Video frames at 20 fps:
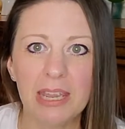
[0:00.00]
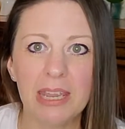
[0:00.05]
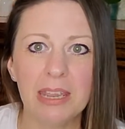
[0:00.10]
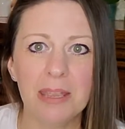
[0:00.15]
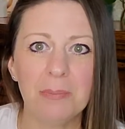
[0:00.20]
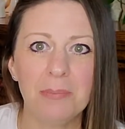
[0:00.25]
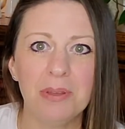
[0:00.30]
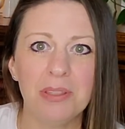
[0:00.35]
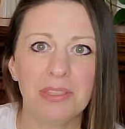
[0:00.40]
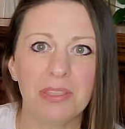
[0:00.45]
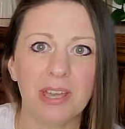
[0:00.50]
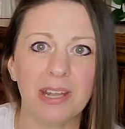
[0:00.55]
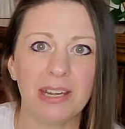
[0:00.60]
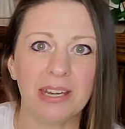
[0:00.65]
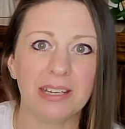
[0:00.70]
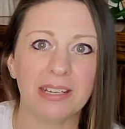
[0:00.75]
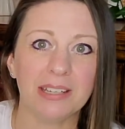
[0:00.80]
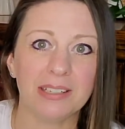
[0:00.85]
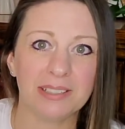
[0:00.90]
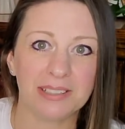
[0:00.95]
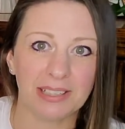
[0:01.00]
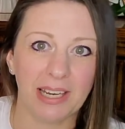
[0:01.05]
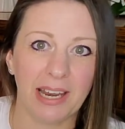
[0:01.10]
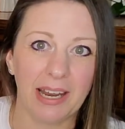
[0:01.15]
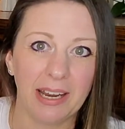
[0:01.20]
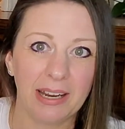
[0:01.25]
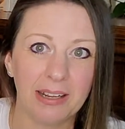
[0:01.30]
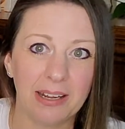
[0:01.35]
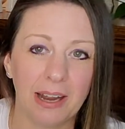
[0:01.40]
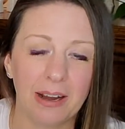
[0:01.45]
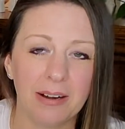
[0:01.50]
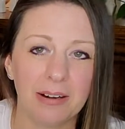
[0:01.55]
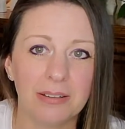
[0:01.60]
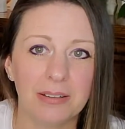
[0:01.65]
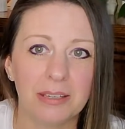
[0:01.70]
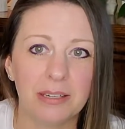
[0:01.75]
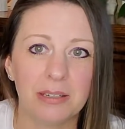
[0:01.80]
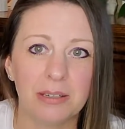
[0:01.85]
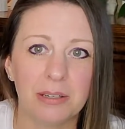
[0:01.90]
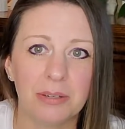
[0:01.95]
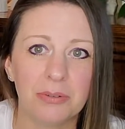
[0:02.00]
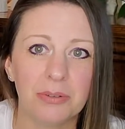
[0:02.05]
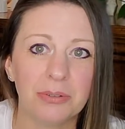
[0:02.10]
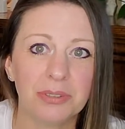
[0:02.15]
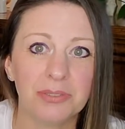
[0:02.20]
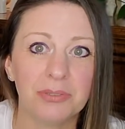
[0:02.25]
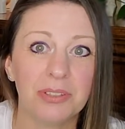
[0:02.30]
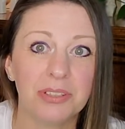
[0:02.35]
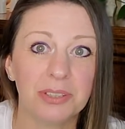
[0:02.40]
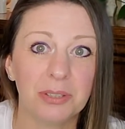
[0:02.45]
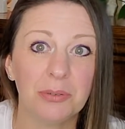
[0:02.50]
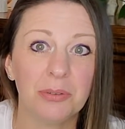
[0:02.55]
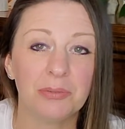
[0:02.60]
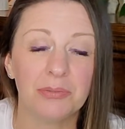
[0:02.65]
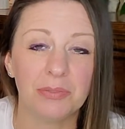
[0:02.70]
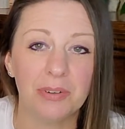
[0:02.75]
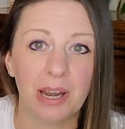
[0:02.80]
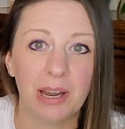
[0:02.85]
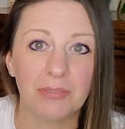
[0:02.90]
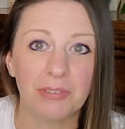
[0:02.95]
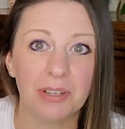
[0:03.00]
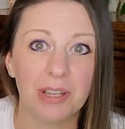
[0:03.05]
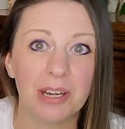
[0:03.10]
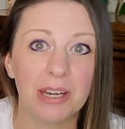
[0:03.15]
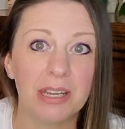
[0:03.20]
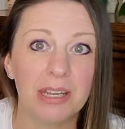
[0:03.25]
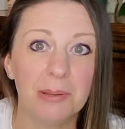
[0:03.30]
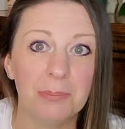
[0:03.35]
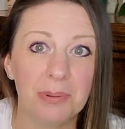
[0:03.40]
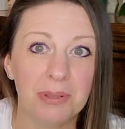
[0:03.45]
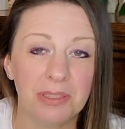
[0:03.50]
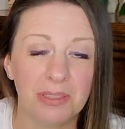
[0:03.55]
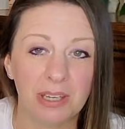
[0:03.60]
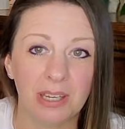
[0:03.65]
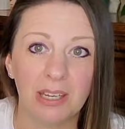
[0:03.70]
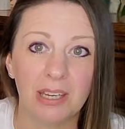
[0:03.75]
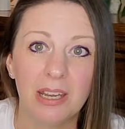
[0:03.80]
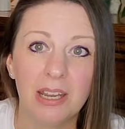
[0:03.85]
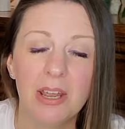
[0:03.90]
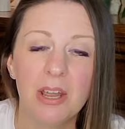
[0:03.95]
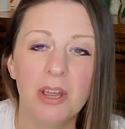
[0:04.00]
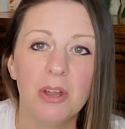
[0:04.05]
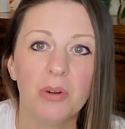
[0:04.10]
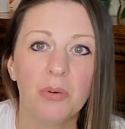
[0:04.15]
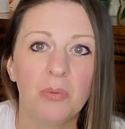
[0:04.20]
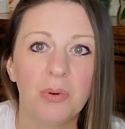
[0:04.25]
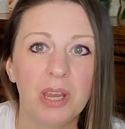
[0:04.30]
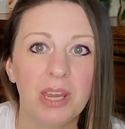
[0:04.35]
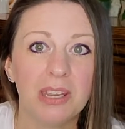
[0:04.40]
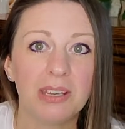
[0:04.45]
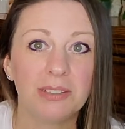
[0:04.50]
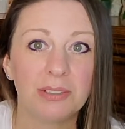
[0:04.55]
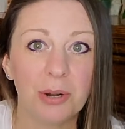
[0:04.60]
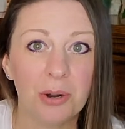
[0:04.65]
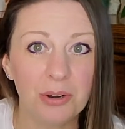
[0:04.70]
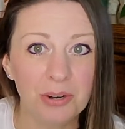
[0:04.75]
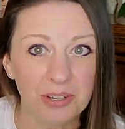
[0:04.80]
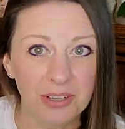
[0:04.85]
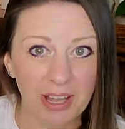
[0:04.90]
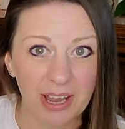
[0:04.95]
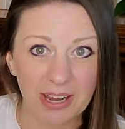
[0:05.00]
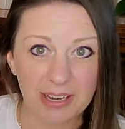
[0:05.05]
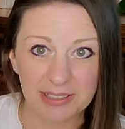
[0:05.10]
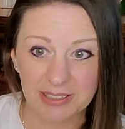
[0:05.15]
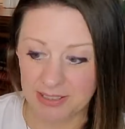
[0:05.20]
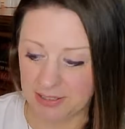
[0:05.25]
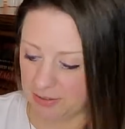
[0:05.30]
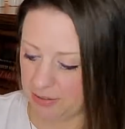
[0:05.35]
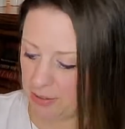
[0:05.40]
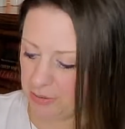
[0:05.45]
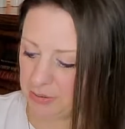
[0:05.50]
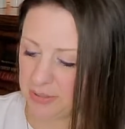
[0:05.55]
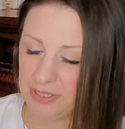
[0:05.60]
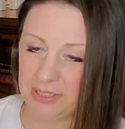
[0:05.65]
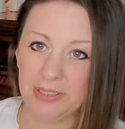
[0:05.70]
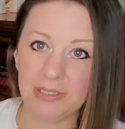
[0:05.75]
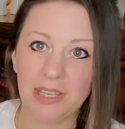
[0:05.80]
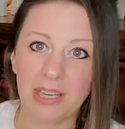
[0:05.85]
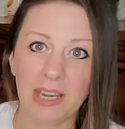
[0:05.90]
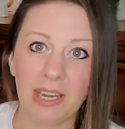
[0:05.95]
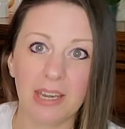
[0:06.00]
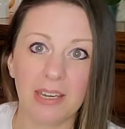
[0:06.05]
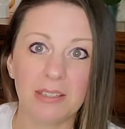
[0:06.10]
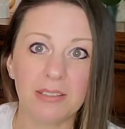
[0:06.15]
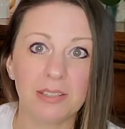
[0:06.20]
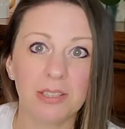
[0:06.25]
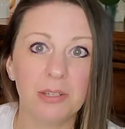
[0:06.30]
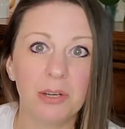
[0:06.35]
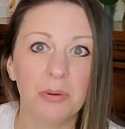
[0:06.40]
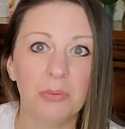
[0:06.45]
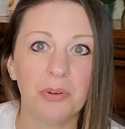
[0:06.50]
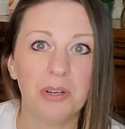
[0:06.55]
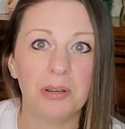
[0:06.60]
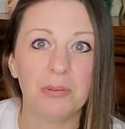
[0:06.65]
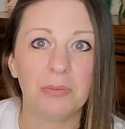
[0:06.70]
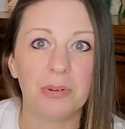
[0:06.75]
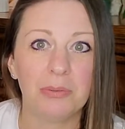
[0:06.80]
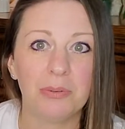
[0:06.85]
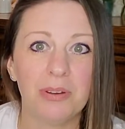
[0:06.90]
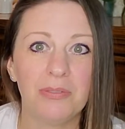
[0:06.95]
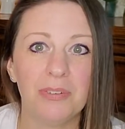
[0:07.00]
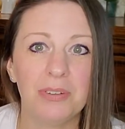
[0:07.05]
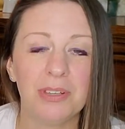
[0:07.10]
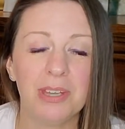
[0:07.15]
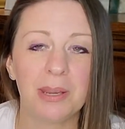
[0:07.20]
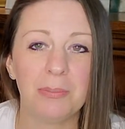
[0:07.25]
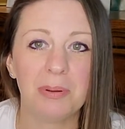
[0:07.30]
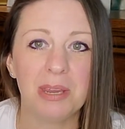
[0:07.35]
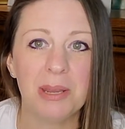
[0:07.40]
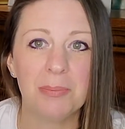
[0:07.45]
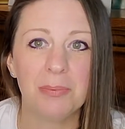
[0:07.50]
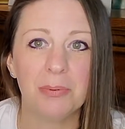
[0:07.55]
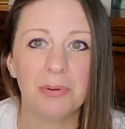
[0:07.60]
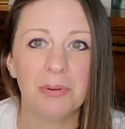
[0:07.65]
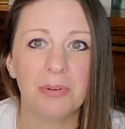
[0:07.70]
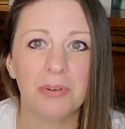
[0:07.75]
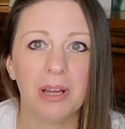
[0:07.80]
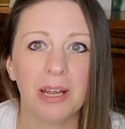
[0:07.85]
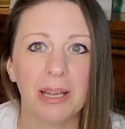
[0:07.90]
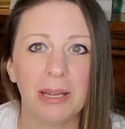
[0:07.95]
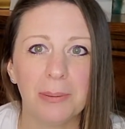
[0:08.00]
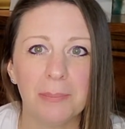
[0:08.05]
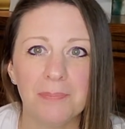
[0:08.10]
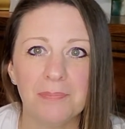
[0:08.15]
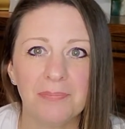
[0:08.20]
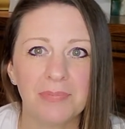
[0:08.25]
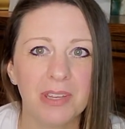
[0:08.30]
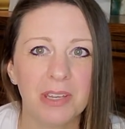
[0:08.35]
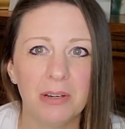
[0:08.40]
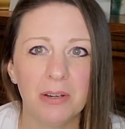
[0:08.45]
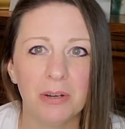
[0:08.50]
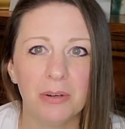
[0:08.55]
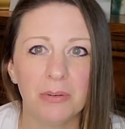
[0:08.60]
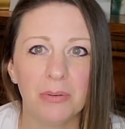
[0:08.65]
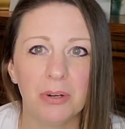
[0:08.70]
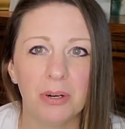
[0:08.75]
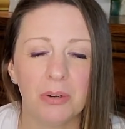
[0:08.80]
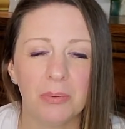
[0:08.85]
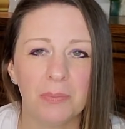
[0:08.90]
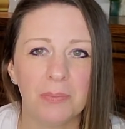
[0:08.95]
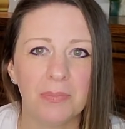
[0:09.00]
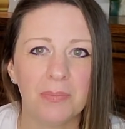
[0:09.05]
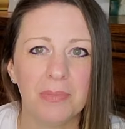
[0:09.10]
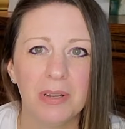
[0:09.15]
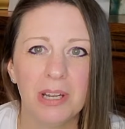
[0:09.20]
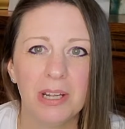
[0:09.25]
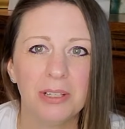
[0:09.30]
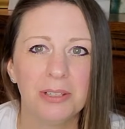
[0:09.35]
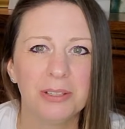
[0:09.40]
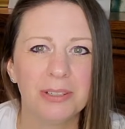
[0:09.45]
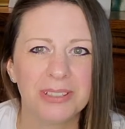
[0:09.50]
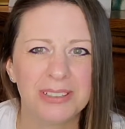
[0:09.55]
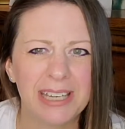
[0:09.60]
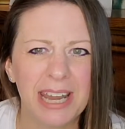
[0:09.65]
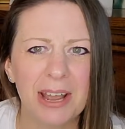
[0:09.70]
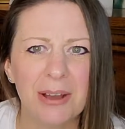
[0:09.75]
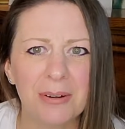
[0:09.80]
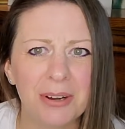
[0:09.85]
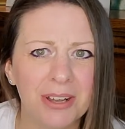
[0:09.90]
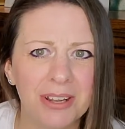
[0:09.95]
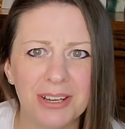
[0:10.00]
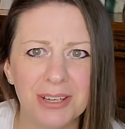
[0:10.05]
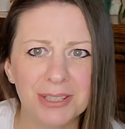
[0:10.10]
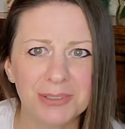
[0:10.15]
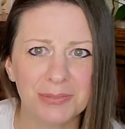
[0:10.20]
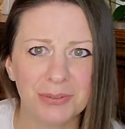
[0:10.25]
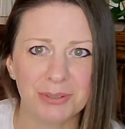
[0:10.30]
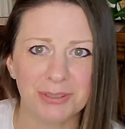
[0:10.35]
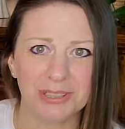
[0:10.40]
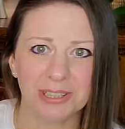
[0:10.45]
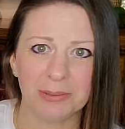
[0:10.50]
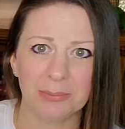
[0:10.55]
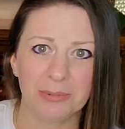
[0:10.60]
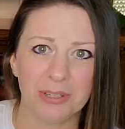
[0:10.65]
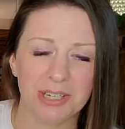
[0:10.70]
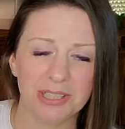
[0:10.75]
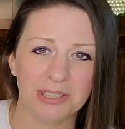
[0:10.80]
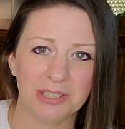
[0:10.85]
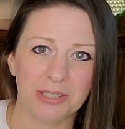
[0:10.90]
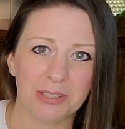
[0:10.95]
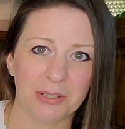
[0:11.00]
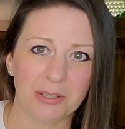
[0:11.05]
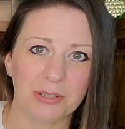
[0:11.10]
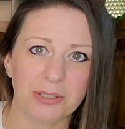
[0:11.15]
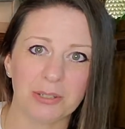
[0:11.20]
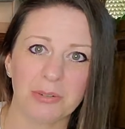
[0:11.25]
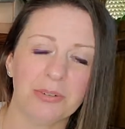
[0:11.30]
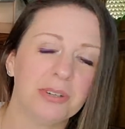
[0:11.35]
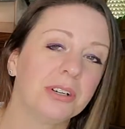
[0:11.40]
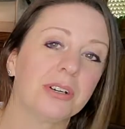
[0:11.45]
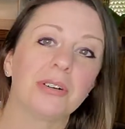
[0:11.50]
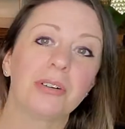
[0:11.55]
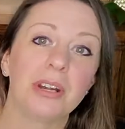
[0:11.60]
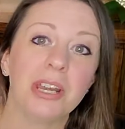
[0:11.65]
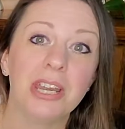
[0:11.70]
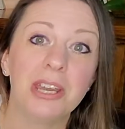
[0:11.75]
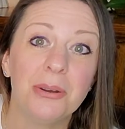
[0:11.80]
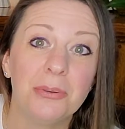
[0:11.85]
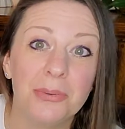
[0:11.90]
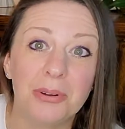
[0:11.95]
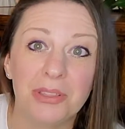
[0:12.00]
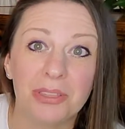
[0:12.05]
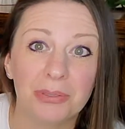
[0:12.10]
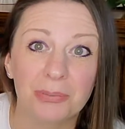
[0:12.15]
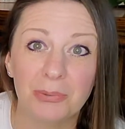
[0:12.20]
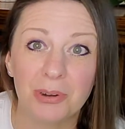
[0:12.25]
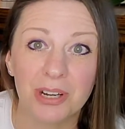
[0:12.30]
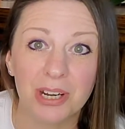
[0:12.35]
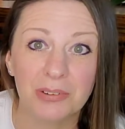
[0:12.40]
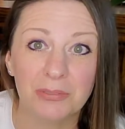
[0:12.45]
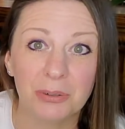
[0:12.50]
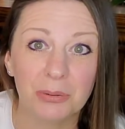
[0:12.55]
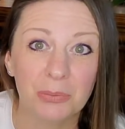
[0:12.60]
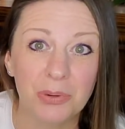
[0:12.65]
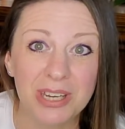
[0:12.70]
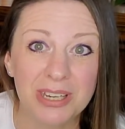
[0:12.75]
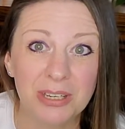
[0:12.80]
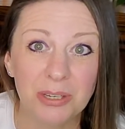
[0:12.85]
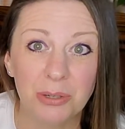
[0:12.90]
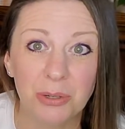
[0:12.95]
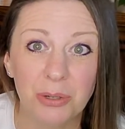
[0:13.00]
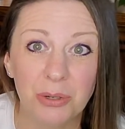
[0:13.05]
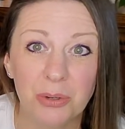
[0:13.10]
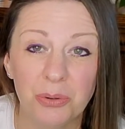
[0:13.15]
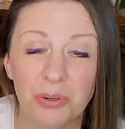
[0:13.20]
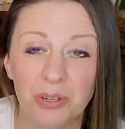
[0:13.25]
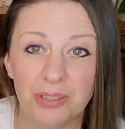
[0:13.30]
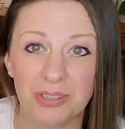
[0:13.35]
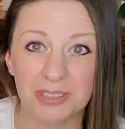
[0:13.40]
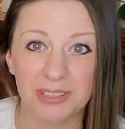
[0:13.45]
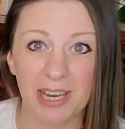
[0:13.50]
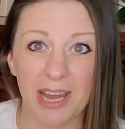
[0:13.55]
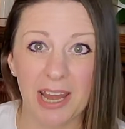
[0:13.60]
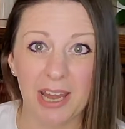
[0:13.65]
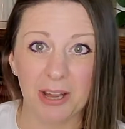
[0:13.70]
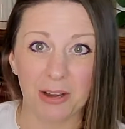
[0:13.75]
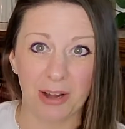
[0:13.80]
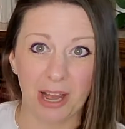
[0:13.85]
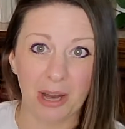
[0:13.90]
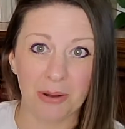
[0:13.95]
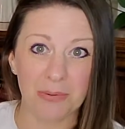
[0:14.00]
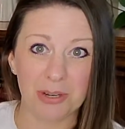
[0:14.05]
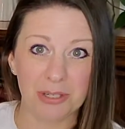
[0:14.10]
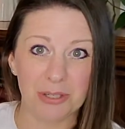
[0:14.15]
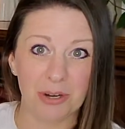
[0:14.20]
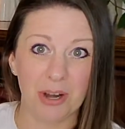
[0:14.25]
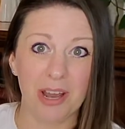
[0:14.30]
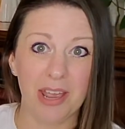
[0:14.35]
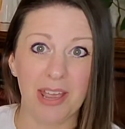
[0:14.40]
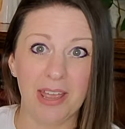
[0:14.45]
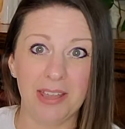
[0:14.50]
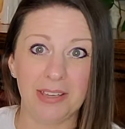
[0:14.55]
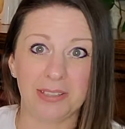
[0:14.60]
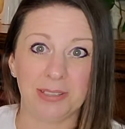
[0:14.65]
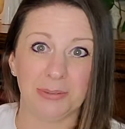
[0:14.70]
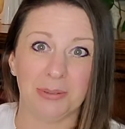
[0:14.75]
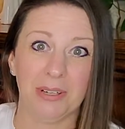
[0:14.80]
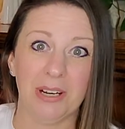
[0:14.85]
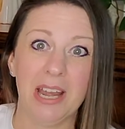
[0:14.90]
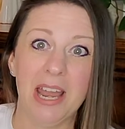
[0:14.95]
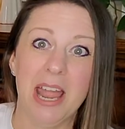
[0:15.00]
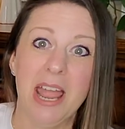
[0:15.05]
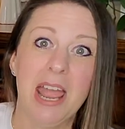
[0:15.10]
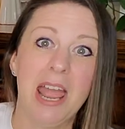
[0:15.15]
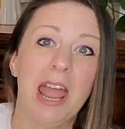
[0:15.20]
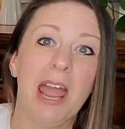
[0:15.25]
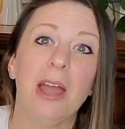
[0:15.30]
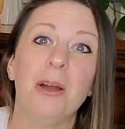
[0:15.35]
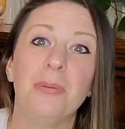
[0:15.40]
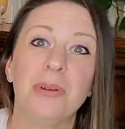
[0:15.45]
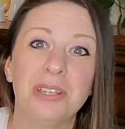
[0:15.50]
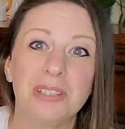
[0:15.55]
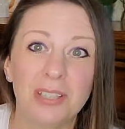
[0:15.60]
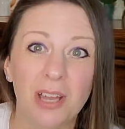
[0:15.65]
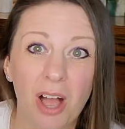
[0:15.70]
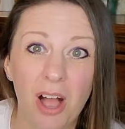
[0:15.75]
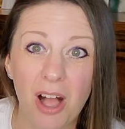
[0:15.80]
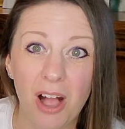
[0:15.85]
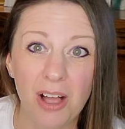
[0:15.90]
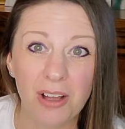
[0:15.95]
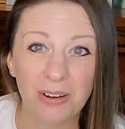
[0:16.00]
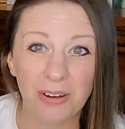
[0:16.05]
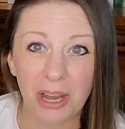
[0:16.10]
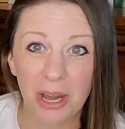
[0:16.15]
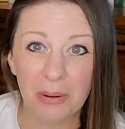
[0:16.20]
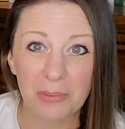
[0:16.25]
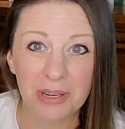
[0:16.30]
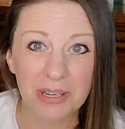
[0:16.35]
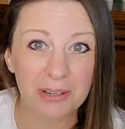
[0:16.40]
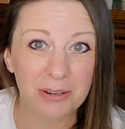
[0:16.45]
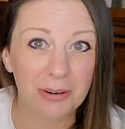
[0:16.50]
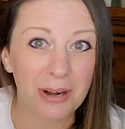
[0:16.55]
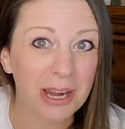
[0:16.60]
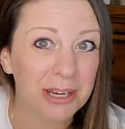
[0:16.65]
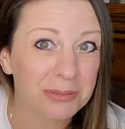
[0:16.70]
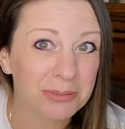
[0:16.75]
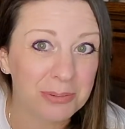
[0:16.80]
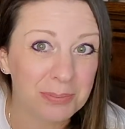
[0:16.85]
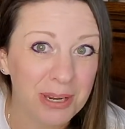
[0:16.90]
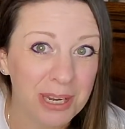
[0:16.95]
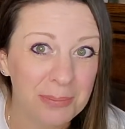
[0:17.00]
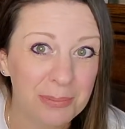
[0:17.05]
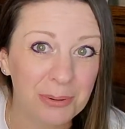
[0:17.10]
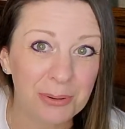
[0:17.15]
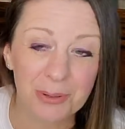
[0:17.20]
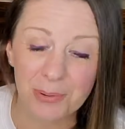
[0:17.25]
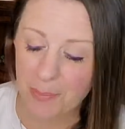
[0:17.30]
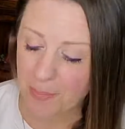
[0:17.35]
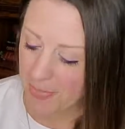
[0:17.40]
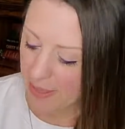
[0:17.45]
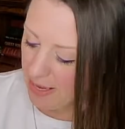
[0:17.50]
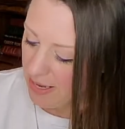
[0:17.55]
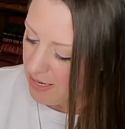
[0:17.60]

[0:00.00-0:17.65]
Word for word: empathetic side, our, you know, those of us who have a lot of empathy, we internalize those things, you know, when, when we feel like people, um, you know, are look down on us for some reason or don't agree with whatever we do or say or how we dress or how we talk or how we interact with people.